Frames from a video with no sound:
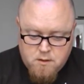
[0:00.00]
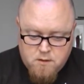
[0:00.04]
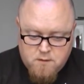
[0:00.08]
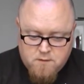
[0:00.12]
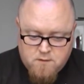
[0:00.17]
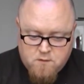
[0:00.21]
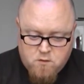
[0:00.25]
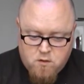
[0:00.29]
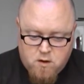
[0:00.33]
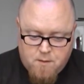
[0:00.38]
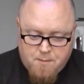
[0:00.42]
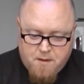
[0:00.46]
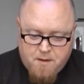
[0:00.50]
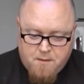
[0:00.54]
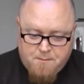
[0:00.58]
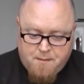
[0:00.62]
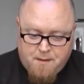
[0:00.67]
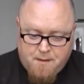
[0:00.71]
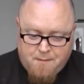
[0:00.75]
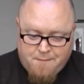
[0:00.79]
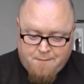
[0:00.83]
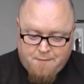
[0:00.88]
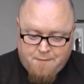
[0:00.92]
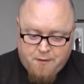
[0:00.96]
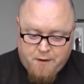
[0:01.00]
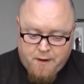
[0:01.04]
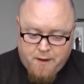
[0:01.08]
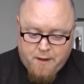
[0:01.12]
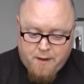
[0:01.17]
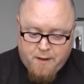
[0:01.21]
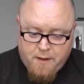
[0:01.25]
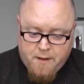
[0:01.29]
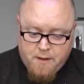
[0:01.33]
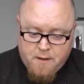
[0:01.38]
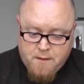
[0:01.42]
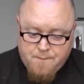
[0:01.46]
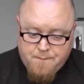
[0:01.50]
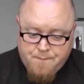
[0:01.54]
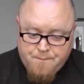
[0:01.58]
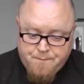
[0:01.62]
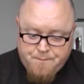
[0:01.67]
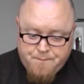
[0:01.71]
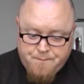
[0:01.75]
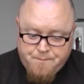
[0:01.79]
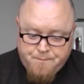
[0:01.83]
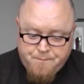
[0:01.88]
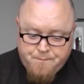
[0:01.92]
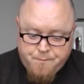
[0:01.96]
it's quite a bit of bump on it.
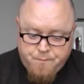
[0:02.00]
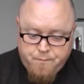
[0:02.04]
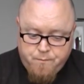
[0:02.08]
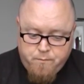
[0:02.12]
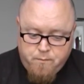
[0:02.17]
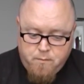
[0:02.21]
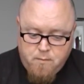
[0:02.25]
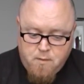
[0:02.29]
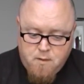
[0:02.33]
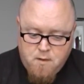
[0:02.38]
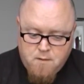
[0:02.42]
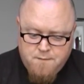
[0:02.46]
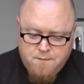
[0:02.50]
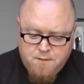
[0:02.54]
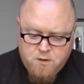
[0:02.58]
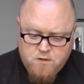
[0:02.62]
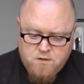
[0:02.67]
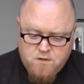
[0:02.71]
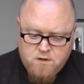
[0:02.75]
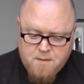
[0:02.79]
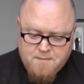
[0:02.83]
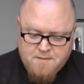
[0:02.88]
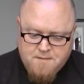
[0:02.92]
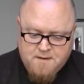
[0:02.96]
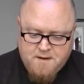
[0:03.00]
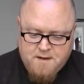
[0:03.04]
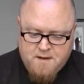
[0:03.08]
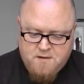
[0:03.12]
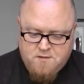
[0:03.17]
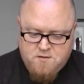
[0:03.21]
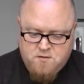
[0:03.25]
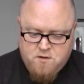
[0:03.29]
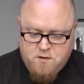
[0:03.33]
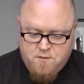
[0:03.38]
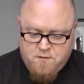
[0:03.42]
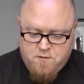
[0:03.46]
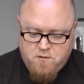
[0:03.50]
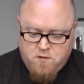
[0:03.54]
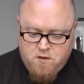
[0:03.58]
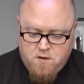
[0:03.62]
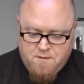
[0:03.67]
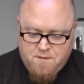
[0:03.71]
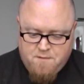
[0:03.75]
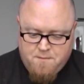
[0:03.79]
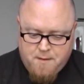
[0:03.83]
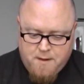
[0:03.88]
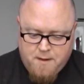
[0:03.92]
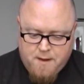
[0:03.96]
A few times in the history of
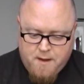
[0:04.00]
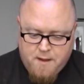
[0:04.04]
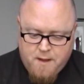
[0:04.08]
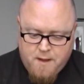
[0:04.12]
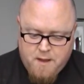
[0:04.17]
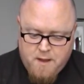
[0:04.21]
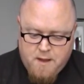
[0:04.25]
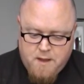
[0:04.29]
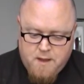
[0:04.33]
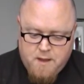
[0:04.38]
craft beer,